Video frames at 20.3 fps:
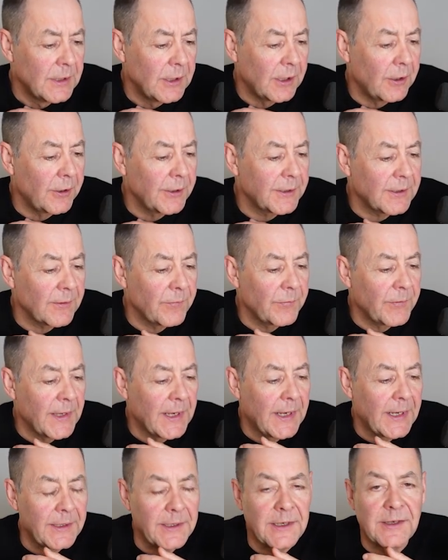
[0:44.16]
I can
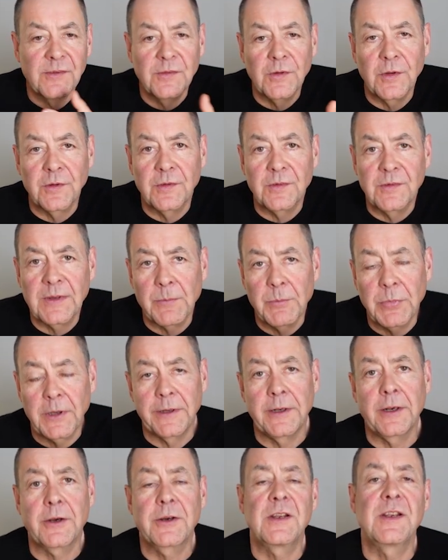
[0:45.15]
then insert a template,
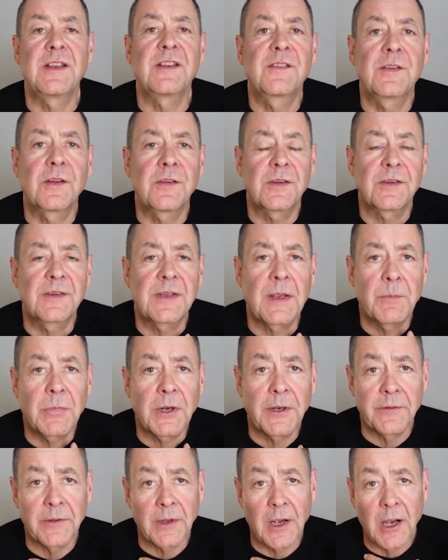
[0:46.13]
and I can insert a
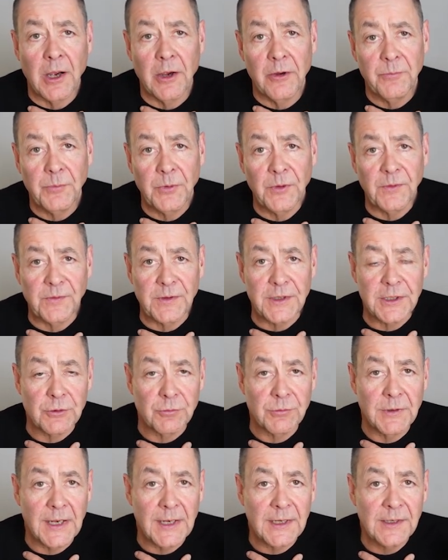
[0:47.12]
template that I've personally
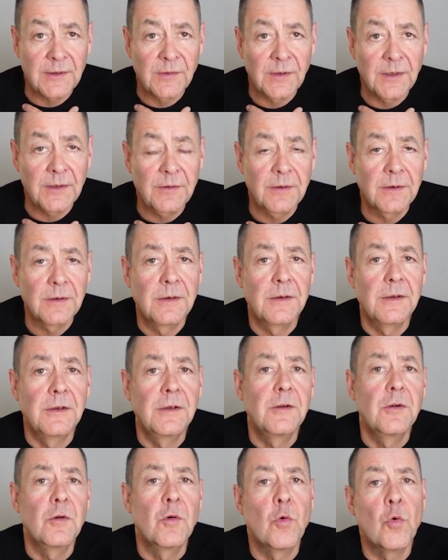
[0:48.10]
created,
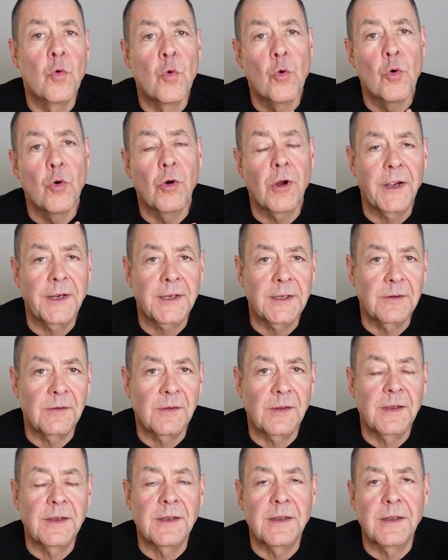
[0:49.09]
or I
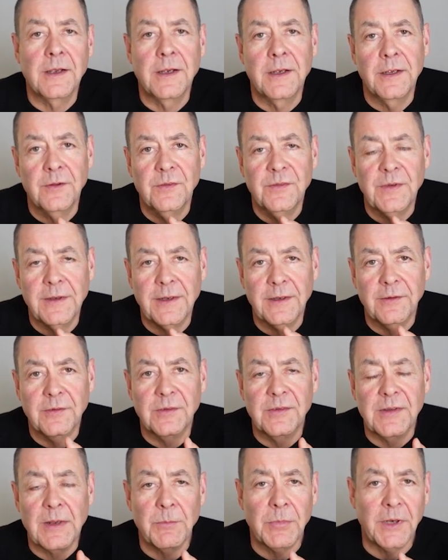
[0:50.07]
can send out a
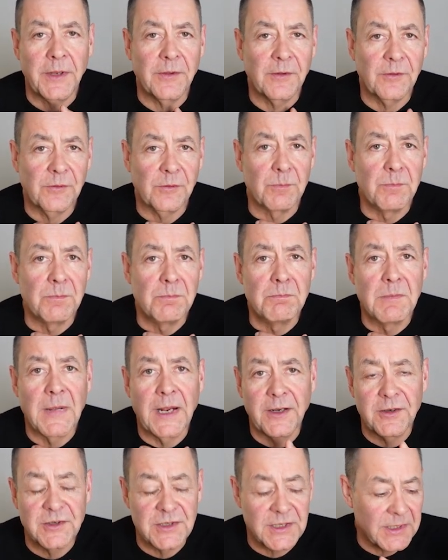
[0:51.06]
template that's
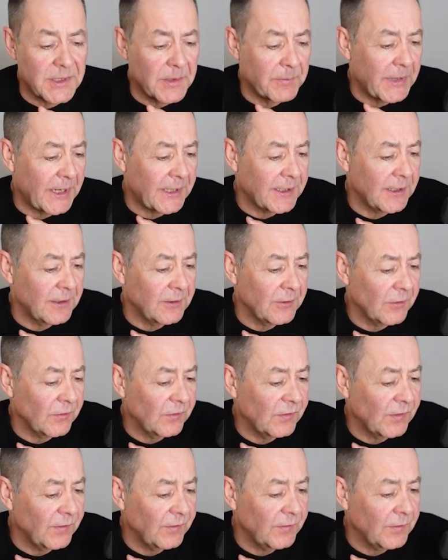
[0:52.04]
managed in the back end of the
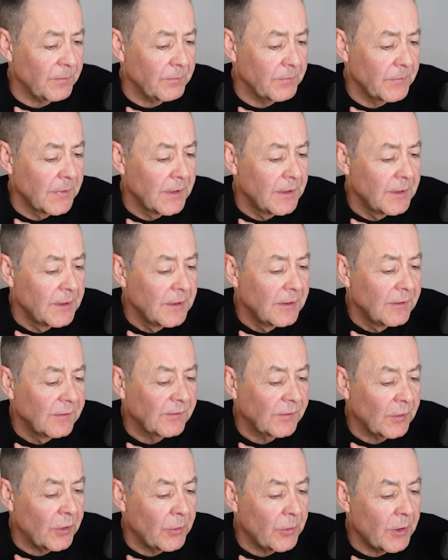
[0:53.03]
system.
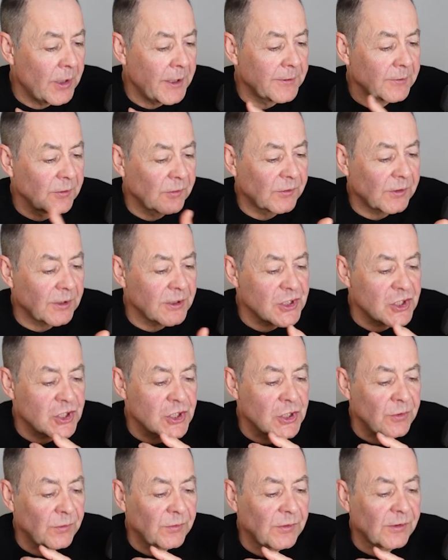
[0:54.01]
So I'm just going to
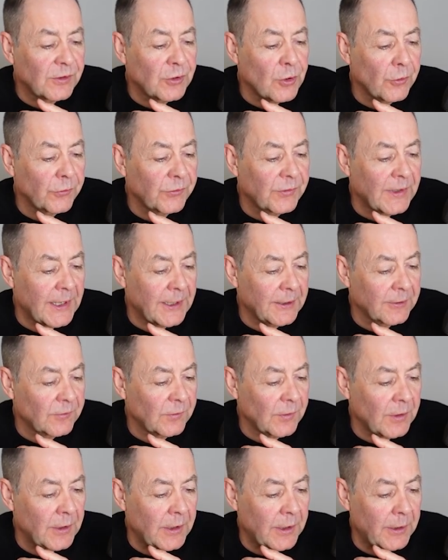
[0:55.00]
choose this
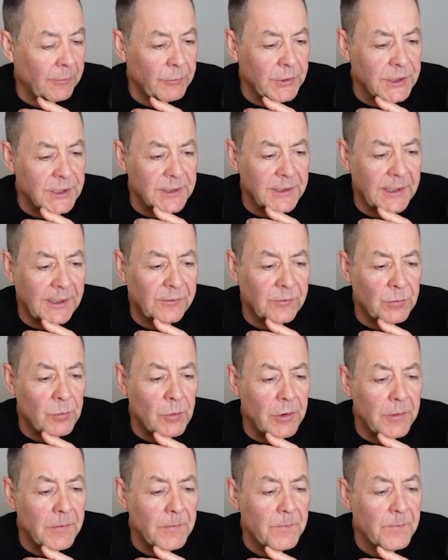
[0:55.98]
Contact Reconnect
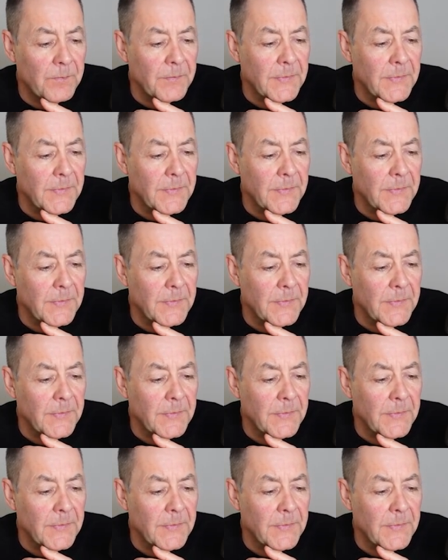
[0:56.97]
one.